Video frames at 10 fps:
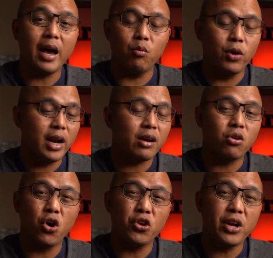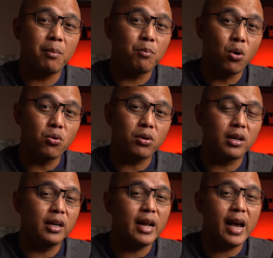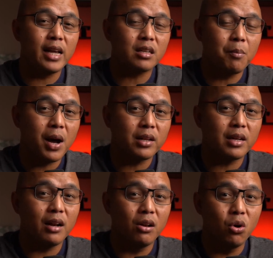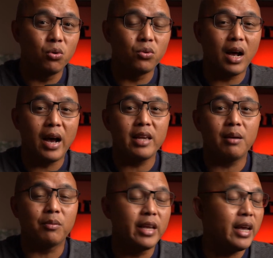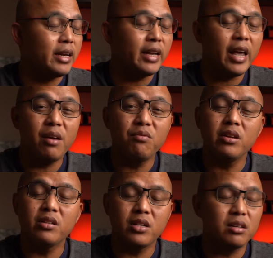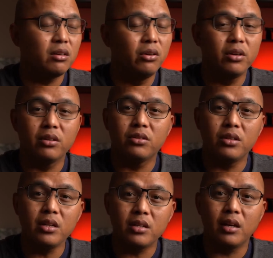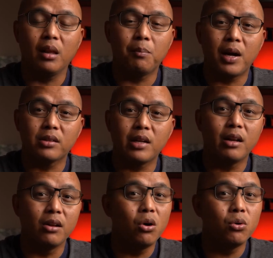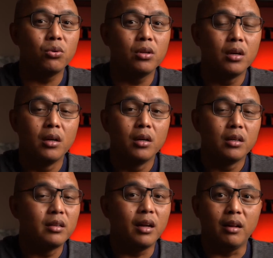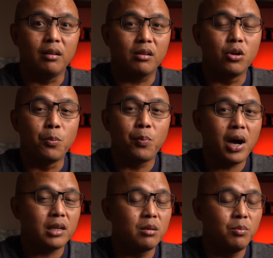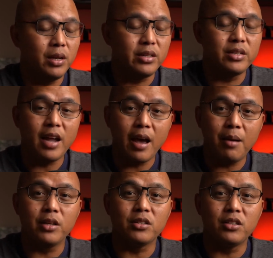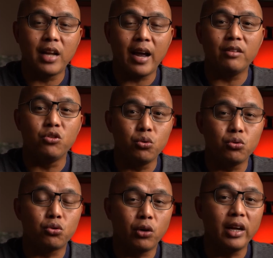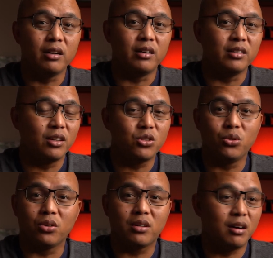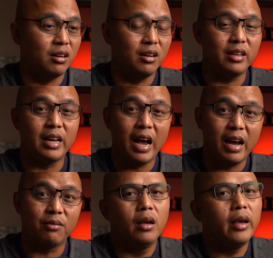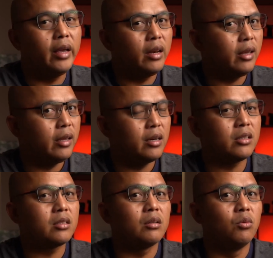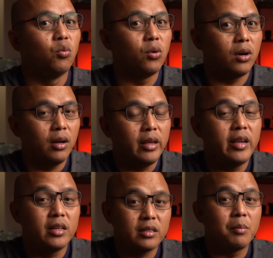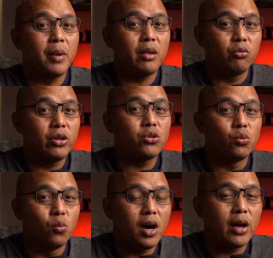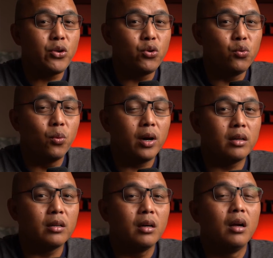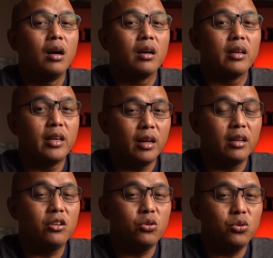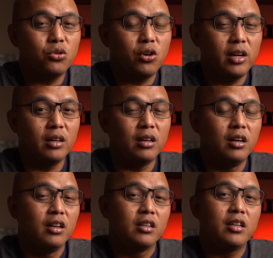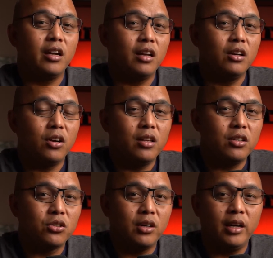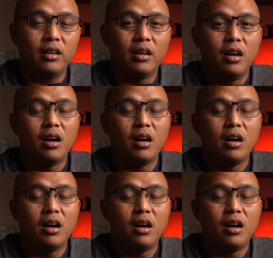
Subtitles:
When I called that broker and asked about that load, I am getting every single little detail about that load that could possibly damage that new trailer that you currently have. And here's the main reason why you want to get a used trailer. Take a look at this trailer.